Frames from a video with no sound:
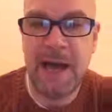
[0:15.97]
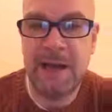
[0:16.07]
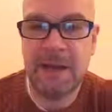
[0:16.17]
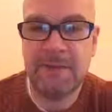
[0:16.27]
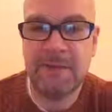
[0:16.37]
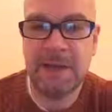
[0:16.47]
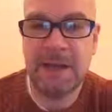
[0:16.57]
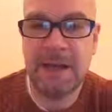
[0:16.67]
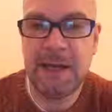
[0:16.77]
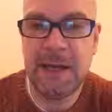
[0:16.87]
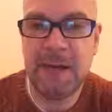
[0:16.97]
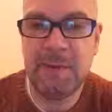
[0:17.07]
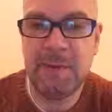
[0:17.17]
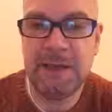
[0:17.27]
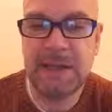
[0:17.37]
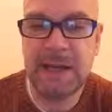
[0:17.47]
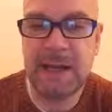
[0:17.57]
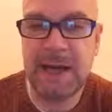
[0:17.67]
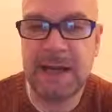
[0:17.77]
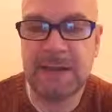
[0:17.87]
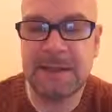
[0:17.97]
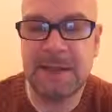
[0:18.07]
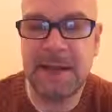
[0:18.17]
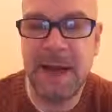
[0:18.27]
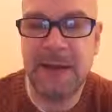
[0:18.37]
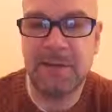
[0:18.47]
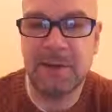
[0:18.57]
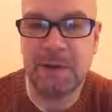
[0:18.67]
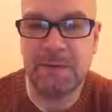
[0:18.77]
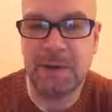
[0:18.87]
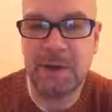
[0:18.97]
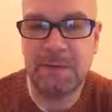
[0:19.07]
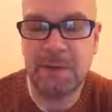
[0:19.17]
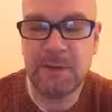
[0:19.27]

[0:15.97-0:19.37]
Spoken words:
Every weekday at 8:45.